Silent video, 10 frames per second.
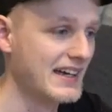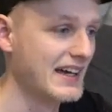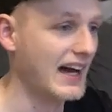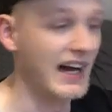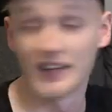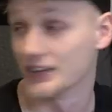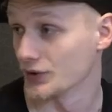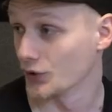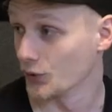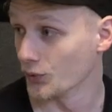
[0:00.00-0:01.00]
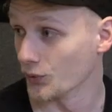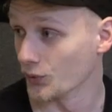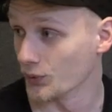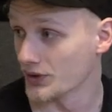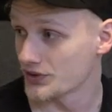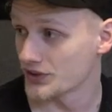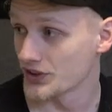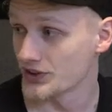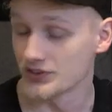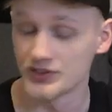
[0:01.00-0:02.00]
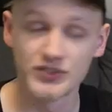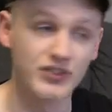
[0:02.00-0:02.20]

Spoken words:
and Winston's